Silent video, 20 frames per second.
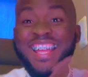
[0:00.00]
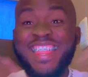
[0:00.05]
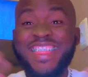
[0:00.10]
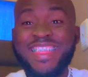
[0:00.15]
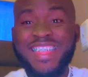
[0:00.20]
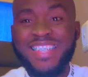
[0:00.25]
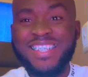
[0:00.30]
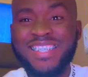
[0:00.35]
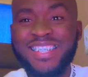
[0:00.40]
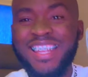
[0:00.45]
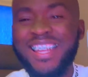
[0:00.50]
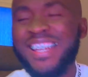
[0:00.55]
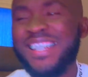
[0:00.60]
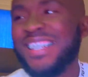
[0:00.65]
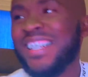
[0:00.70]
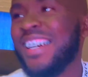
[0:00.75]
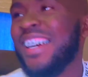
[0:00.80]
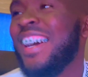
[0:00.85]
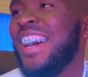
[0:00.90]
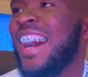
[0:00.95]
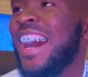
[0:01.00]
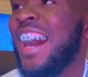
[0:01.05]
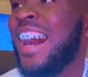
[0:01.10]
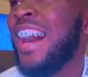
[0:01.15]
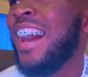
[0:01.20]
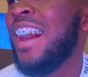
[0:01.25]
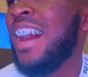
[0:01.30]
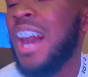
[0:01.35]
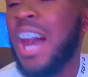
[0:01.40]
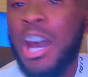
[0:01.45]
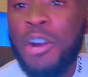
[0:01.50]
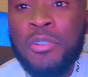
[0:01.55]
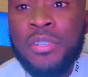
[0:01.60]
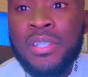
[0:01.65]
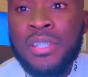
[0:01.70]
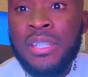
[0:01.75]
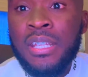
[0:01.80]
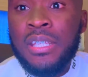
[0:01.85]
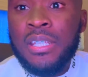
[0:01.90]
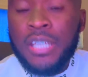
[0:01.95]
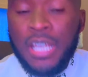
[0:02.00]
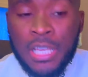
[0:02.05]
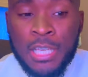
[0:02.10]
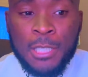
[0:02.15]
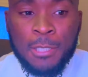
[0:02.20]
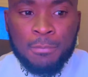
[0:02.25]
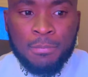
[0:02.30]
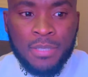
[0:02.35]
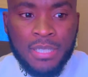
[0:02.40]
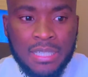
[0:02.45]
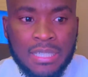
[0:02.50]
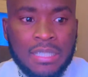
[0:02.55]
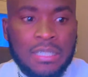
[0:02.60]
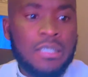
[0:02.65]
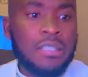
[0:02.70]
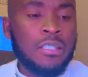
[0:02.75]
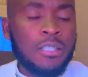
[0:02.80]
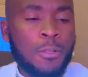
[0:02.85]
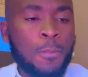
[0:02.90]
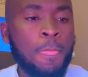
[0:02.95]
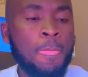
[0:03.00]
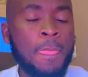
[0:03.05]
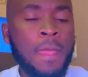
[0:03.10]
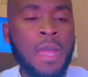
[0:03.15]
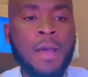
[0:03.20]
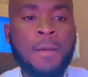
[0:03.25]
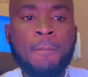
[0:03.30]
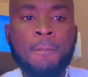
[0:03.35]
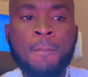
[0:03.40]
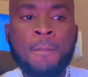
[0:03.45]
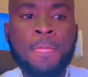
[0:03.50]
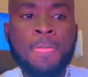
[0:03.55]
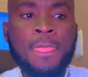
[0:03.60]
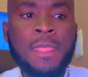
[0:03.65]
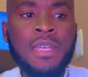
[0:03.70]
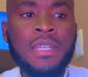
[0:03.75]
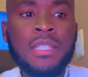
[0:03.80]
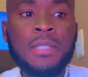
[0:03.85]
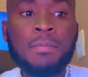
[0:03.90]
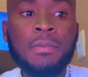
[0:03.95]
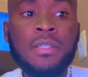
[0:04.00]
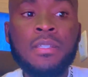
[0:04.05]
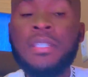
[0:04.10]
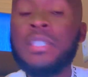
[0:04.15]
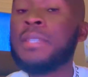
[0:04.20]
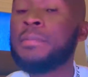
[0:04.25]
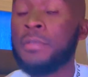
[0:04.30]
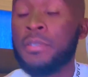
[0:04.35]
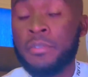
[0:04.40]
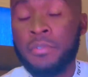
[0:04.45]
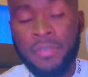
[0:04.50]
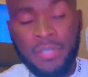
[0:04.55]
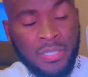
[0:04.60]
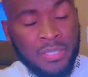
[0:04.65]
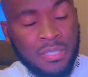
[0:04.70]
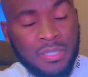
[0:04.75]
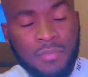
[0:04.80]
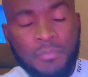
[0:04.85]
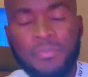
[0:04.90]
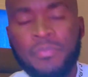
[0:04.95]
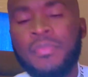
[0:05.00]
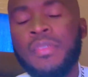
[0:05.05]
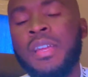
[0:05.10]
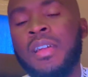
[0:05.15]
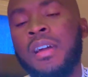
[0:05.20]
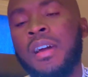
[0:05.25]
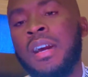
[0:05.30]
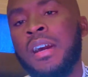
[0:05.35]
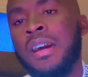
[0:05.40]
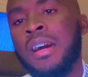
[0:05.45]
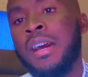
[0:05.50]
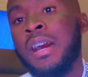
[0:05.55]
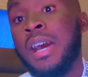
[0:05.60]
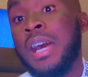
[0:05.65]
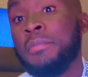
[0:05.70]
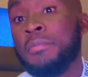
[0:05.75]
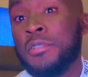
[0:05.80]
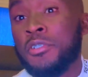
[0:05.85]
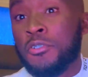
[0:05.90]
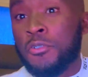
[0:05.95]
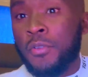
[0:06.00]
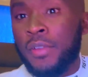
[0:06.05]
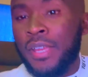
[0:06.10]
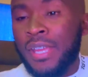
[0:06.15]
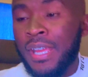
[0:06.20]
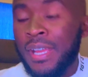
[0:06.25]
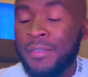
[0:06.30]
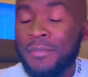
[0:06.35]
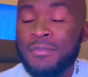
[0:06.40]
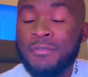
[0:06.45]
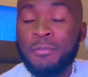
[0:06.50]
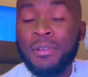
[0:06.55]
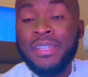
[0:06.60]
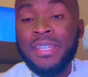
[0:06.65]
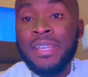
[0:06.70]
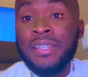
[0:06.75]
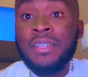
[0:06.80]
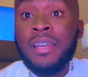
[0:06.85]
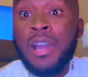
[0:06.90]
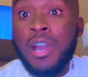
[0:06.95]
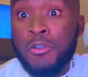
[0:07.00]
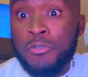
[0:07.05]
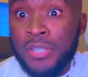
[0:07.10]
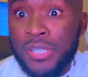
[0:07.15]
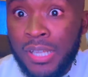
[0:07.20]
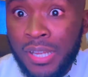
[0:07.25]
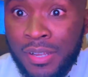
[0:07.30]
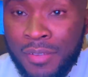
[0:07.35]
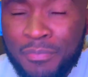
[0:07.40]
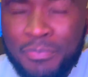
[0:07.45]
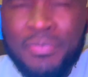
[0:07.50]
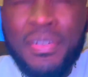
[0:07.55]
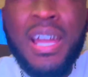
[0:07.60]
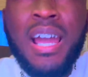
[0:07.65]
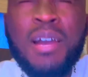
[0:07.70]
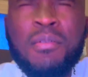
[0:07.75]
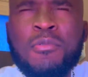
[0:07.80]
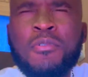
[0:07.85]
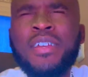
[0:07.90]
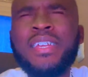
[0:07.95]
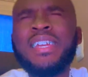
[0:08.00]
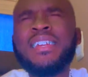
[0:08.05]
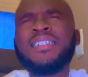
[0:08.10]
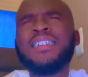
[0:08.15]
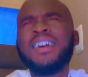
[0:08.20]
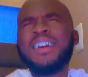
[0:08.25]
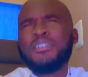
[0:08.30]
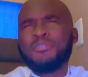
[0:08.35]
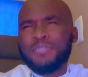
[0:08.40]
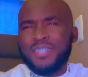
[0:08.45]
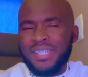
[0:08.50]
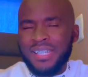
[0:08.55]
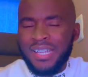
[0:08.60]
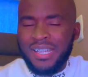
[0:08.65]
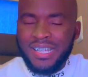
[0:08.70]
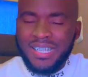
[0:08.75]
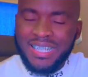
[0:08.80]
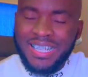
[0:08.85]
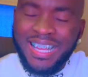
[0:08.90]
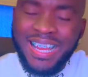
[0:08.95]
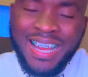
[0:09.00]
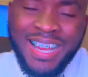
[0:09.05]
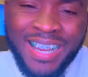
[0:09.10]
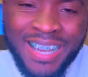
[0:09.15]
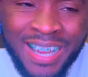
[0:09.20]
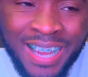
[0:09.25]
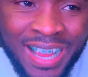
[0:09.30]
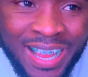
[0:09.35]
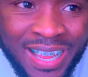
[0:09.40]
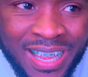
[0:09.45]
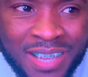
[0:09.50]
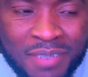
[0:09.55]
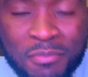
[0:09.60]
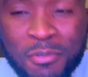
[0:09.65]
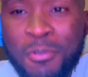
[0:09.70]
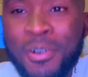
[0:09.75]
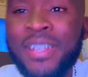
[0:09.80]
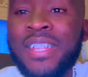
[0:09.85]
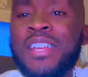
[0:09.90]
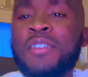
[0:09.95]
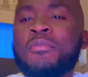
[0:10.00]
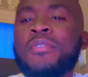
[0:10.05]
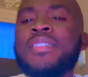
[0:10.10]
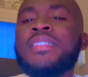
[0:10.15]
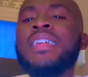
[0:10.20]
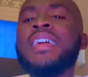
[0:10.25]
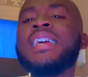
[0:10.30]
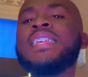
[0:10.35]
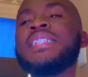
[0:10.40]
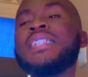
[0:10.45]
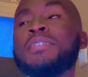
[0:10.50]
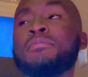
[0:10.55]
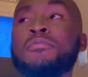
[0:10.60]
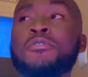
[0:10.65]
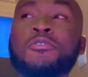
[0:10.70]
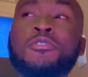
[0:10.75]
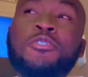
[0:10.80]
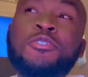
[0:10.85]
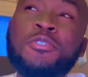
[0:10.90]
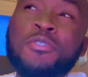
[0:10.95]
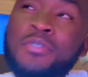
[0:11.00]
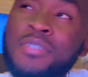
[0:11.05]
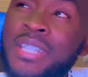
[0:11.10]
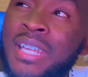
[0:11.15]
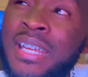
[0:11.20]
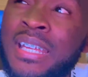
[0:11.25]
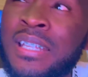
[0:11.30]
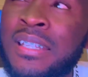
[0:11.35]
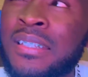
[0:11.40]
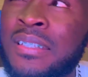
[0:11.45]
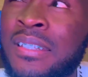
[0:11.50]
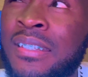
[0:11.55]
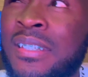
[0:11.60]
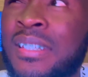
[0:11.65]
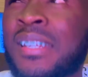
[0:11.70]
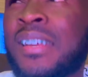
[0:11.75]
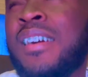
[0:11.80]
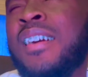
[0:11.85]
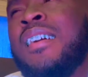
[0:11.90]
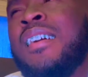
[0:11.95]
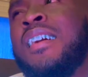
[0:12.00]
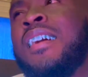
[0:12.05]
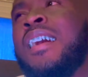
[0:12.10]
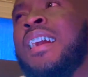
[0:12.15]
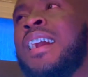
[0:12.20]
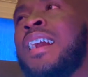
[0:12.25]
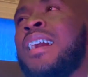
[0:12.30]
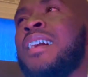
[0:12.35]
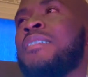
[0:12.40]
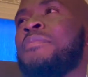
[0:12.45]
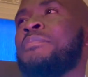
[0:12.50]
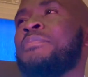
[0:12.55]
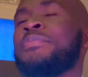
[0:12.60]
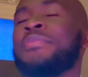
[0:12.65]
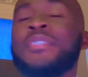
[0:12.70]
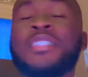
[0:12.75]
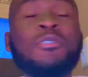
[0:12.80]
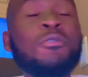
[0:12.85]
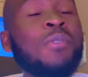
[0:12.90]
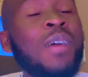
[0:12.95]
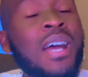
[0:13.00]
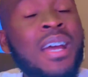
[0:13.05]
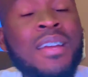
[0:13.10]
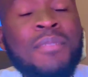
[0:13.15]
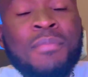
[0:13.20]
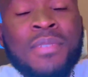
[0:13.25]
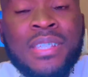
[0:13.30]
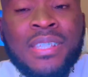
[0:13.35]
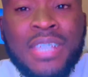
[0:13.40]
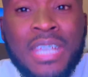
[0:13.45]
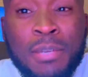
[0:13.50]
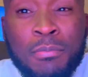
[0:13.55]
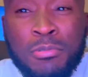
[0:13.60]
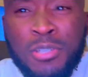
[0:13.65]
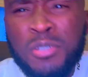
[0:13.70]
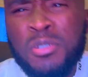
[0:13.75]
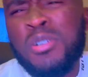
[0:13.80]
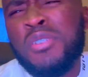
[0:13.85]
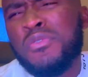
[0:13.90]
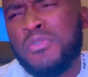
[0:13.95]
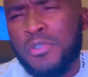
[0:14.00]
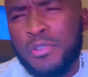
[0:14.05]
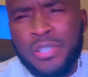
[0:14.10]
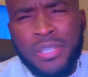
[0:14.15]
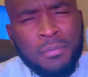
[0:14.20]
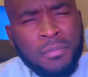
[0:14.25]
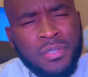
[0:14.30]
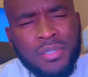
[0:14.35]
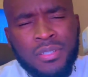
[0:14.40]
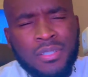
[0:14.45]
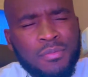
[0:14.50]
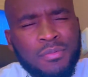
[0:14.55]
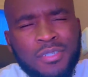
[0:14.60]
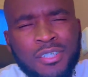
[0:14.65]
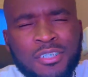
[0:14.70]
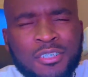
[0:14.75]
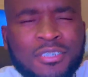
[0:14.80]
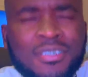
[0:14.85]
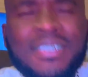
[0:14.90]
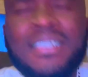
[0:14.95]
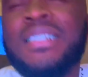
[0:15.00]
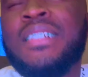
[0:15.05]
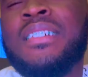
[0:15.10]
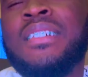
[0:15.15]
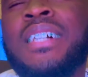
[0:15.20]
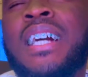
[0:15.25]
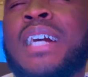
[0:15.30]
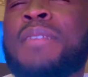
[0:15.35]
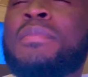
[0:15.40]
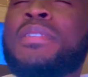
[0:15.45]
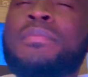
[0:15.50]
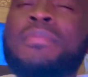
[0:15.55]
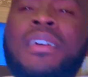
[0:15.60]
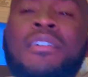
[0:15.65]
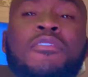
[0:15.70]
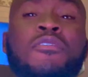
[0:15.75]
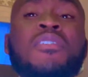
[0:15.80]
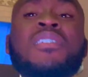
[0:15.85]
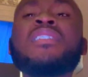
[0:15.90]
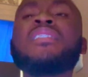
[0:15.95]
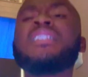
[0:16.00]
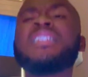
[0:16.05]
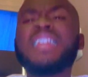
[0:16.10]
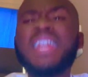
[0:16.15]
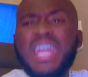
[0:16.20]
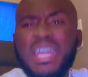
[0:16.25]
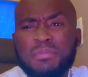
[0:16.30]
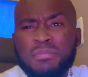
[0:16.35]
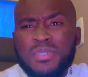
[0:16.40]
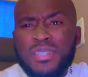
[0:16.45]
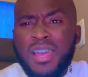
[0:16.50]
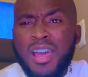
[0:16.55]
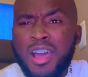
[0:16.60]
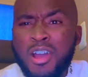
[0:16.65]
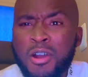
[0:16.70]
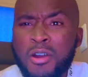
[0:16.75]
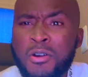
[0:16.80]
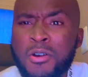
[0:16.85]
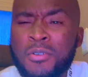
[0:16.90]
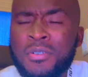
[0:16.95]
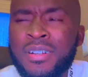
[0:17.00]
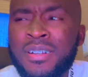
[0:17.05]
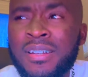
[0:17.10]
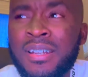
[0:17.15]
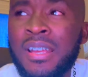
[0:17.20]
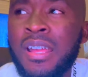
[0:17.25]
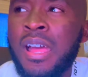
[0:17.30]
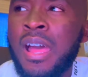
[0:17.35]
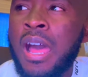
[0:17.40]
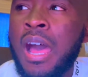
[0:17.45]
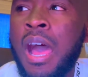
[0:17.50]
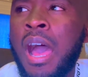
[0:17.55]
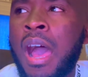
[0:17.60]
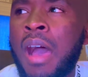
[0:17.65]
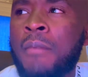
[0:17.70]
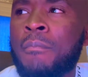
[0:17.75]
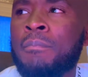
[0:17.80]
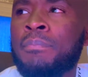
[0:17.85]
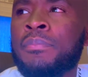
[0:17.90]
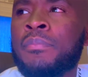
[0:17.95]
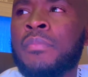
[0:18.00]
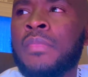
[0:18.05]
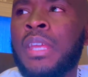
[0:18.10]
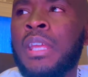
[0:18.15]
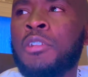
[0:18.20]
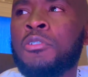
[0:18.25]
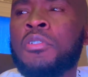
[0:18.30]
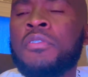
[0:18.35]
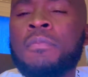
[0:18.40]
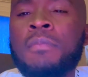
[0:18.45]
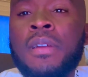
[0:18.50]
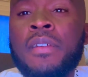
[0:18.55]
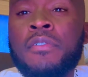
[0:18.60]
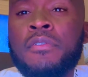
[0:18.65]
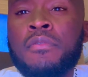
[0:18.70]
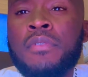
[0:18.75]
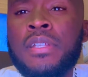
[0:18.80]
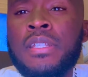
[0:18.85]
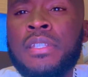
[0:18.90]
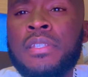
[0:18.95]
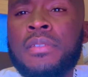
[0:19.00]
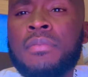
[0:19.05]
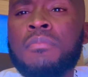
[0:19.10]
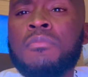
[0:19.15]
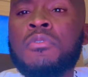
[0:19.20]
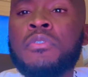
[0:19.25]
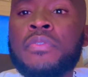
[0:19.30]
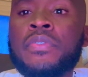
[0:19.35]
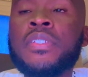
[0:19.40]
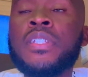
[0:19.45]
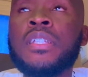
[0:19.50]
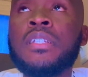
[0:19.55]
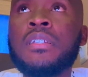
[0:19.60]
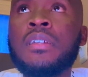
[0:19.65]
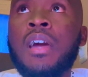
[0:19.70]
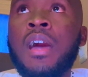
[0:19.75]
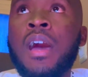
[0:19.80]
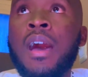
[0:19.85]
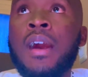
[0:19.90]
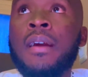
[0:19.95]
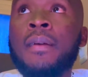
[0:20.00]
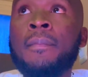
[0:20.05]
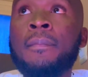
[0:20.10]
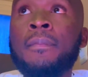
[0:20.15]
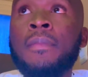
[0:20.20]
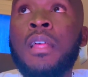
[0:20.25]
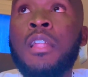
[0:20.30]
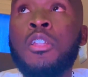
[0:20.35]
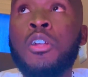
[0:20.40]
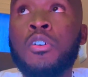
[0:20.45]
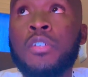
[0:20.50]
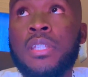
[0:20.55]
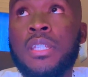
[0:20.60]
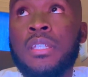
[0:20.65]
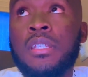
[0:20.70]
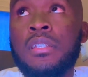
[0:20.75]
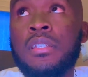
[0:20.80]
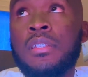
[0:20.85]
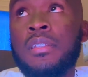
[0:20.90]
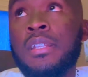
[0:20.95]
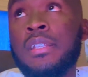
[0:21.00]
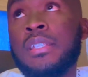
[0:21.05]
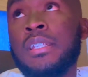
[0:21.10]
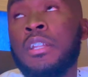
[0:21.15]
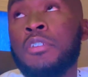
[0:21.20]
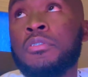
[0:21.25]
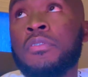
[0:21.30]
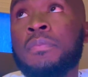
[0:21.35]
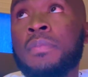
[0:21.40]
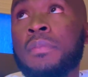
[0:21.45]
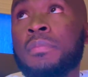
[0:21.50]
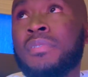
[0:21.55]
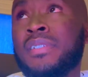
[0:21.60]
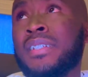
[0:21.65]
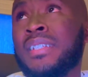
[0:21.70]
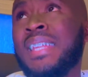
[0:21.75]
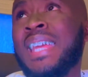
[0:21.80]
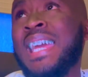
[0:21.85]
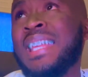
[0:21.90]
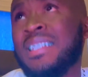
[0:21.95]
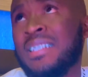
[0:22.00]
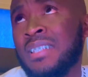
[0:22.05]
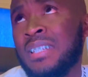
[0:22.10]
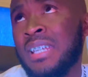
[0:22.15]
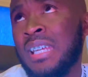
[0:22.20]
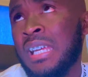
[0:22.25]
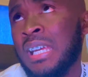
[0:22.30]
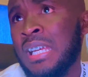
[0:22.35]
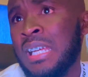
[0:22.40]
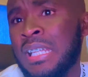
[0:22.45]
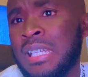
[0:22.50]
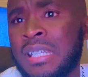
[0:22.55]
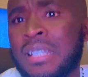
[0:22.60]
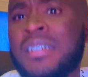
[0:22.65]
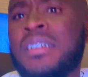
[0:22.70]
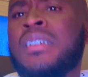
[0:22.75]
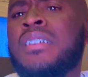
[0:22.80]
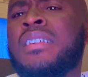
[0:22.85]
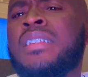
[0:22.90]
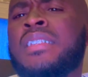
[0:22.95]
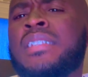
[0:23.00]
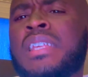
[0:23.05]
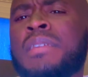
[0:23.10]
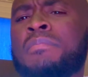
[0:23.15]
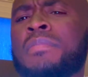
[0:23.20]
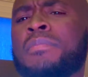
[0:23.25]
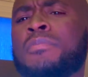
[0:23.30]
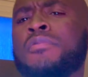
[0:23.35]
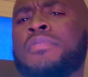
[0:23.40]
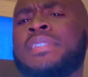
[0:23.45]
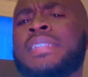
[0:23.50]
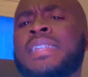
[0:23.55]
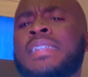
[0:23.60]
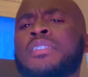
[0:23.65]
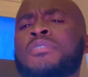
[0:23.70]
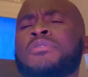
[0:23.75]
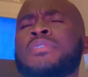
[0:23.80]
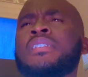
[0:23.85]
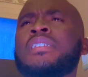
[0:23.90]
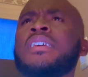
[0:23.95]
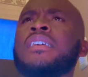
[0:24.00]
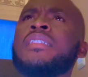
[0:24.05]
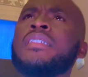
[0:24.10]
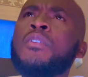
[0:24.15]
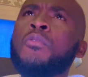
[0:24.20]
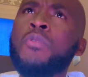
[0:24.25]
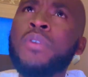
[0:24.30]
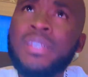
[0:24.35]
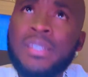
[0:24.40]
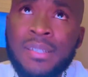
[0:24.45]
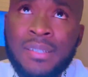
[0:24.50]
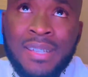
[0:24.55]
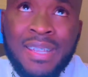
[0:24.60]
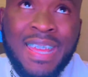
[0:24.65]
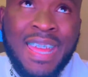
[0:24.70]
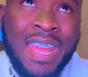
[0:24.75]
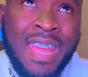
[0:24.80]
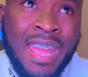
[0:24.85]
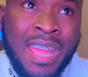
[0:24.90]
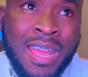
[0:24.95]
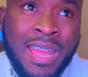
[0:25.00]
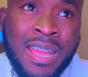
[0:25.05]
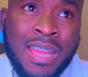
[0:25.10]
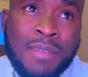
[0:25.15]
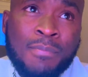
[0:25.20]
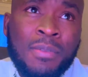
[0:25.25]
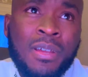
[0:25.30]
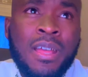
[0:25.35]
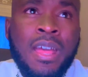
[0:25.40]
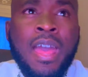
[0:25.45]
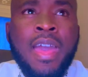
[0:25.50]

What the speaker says: There's that. How's the change been? It's been great. I'm enjoying working in Gauteng. I'm working in Gauteng. I am working with the SMU students. So I miss Cape Town. Of course I miss Cape Town. I miss my friends in Cape Town. A lot of my friends moved a lot. There's a lot of people in KZN. Some people decided to stay in the Western Cape.